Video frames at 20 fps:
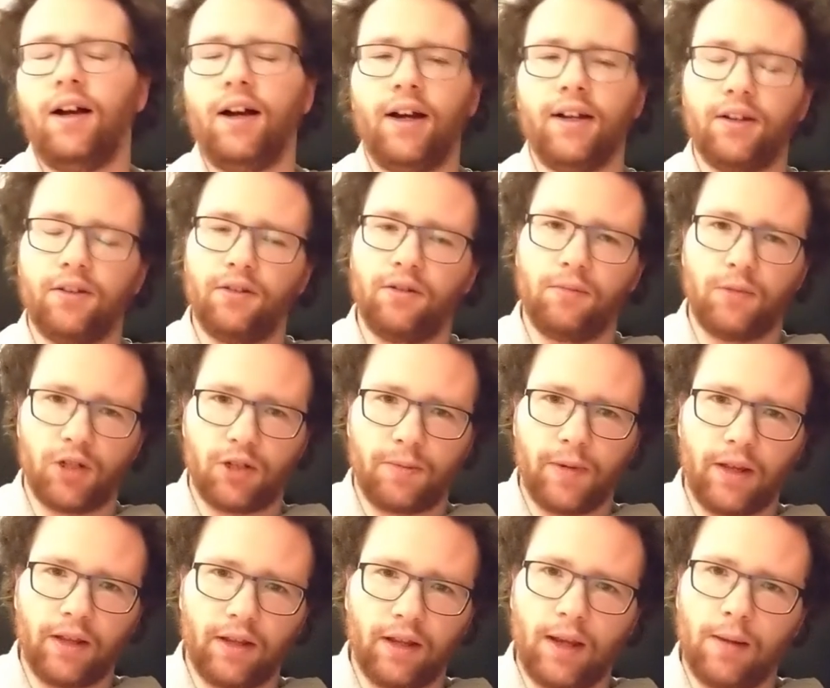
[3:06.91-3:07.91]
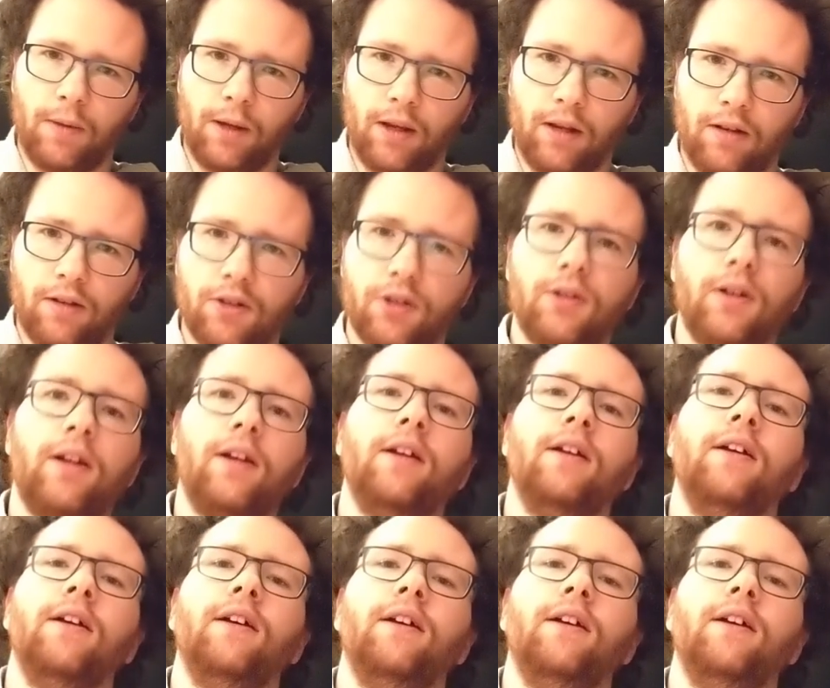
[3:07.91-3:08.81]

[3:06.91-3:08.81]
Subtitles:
I don't know much about the gaming industry.